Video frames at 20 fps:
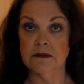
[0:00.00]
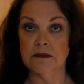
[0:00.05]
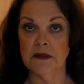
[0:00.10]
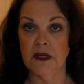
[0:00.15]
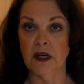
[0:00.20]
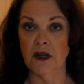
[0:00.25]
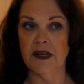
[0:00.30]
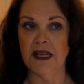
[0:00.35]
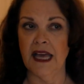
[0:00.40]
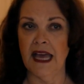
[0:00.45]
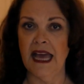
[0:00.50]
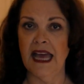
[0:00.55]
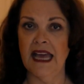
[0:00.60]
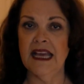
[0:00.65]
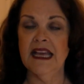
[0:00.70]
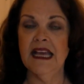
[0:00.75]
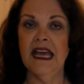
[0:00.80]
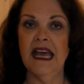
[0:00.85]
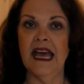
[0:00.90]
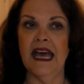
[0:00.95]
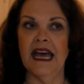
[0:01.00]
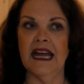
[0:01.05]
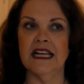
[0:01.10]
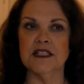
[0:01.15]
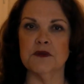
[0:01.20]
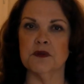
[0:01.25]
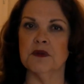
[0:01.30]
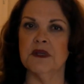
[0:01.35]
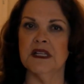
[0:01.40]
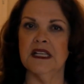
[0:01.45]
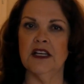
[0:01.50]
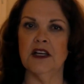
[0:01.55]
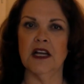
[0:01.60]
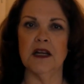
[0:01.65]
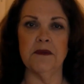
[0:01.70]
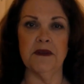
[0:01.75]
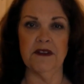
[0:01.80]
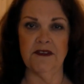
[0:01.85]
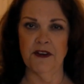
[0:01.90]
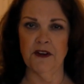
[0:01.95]
Okay, and it's really going
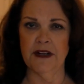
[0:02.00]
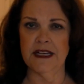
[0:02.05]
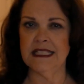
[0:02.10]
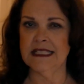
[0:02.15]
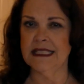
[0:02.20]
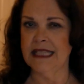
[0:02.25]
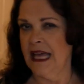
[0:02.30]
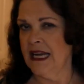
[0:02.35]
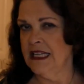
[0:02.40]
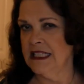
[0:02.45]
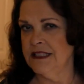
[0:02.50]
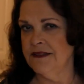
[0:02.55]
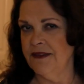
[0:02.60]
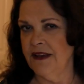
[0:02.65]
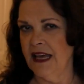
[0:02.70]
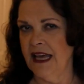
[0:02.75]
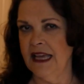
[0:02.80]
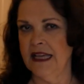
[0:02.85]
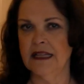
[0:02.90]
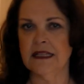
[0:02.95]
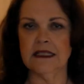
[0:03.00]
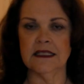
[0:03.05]
to be very satisfying.